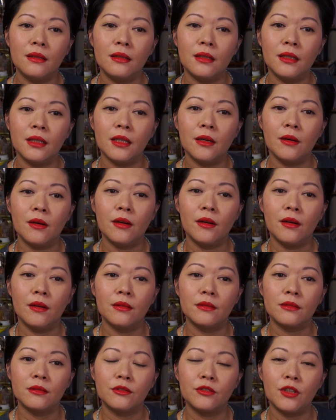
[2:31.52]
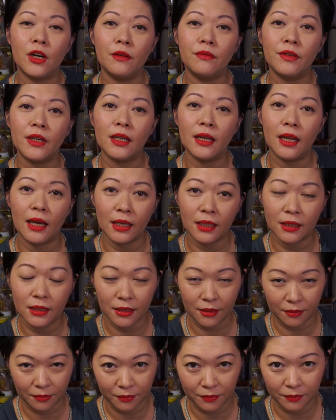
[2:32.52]
in the traffic
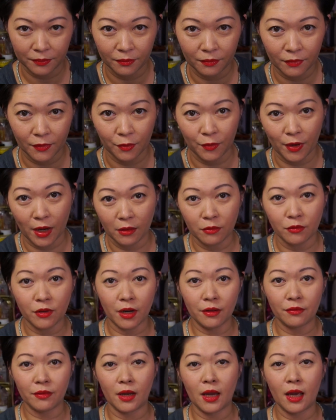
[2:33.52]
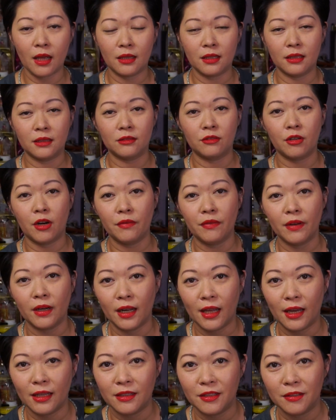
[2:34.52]
light, when I'm driving at the traffic
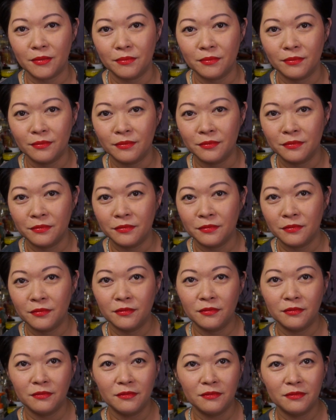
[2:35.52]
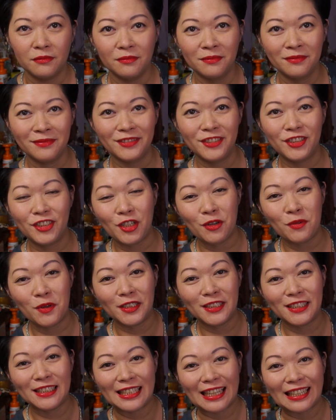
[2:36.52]
light, she
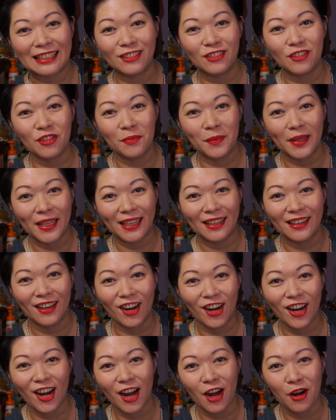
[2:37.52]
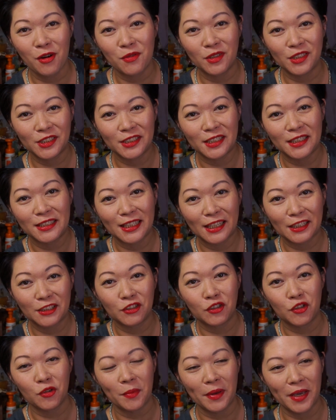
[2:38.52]
was next to me, her car was
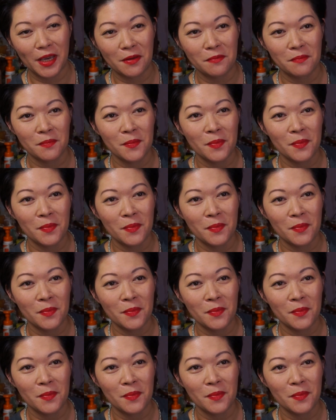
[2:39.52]
next to me,